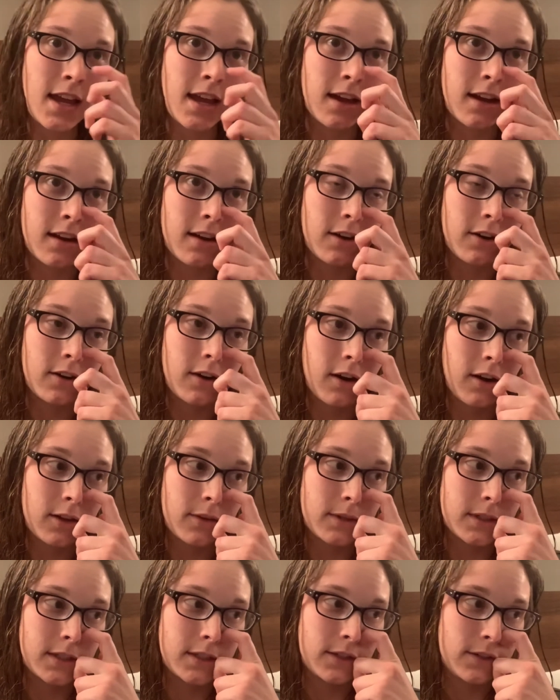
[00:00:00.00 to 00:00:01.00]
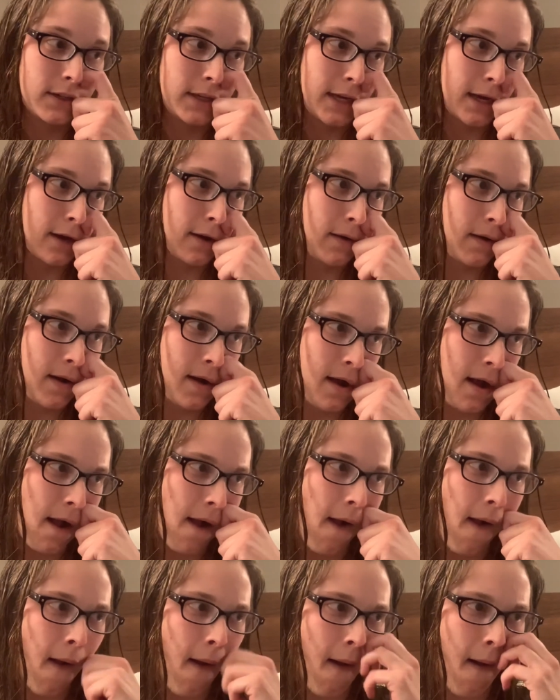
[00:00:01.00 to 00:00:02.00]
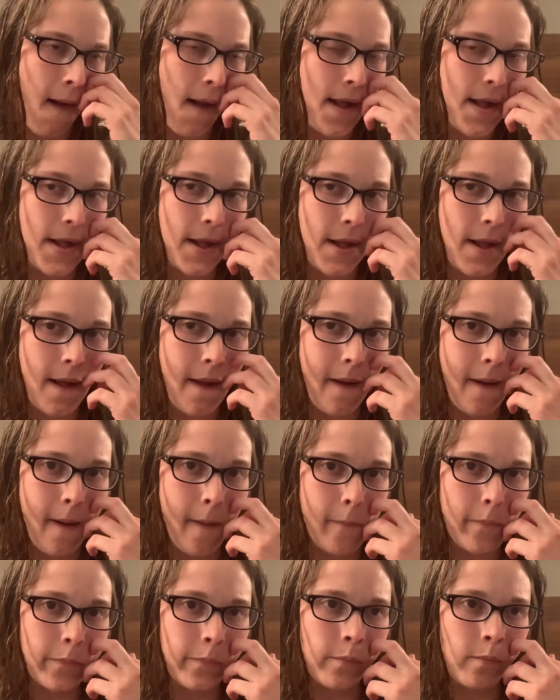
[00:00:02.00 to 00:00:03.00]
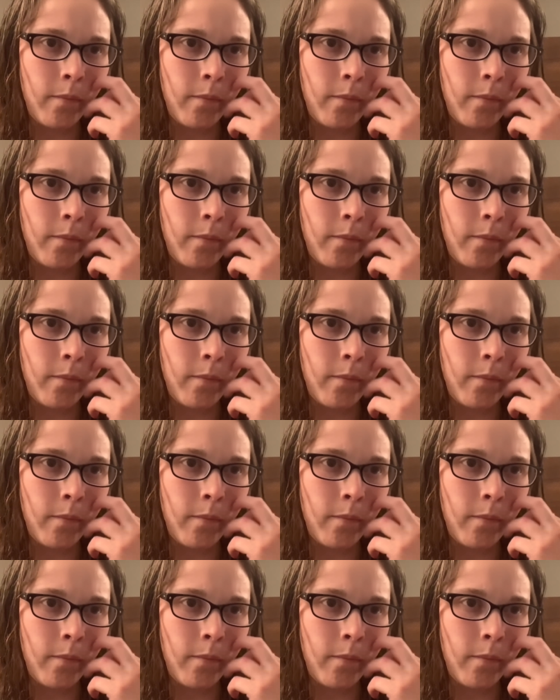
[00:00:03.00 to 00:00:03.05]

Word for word: or Hollywood Studio. And